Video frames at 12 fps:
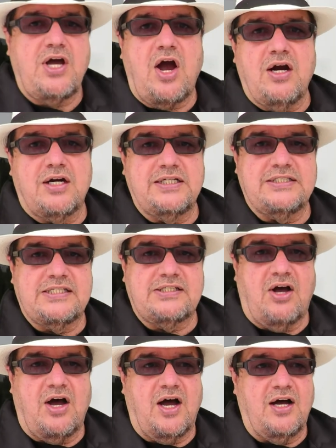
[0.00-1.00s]
to
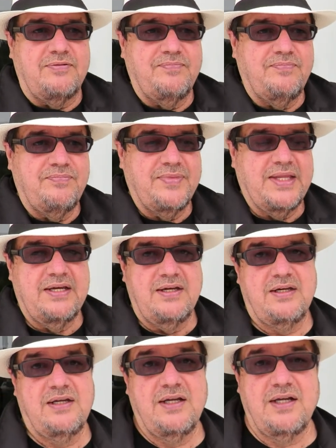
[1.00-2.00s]
Arkansas.
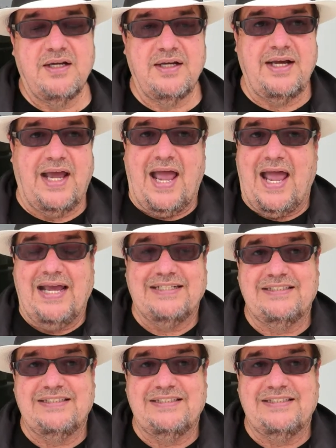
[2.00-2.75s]
I,